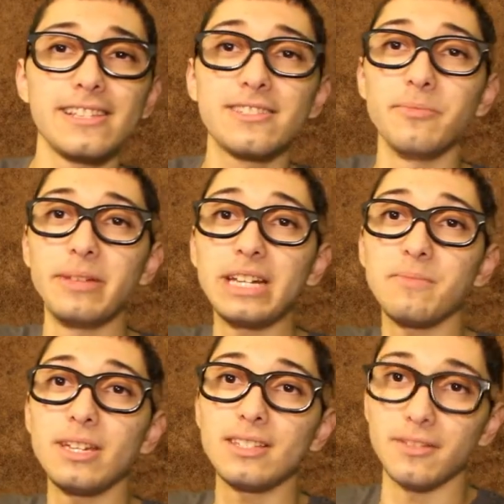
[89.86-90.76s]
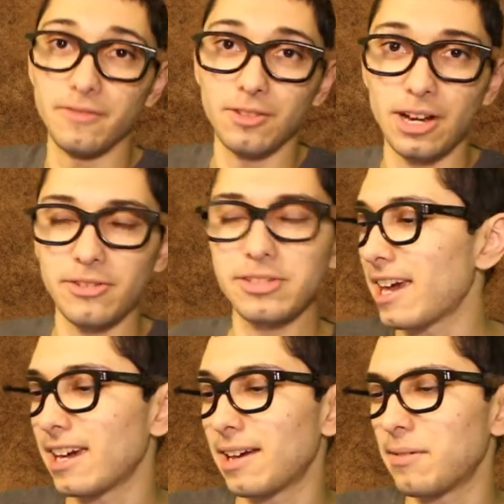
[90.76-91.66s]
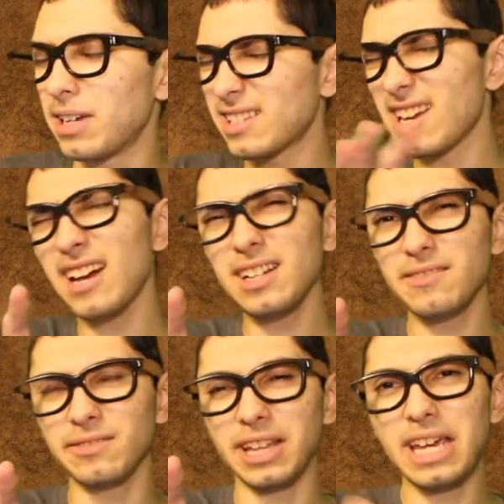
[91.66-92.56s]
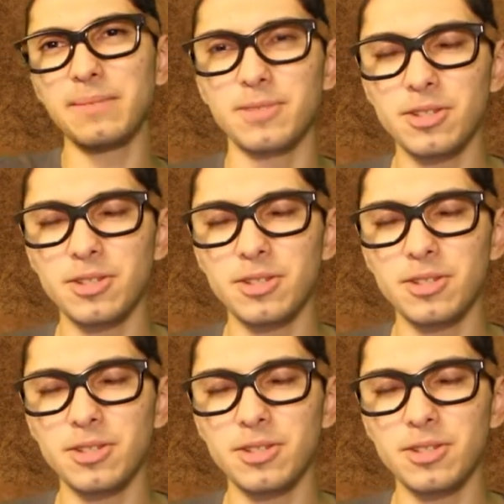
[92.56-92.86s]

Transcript: is the mini-me to Full House. And it's kind of lame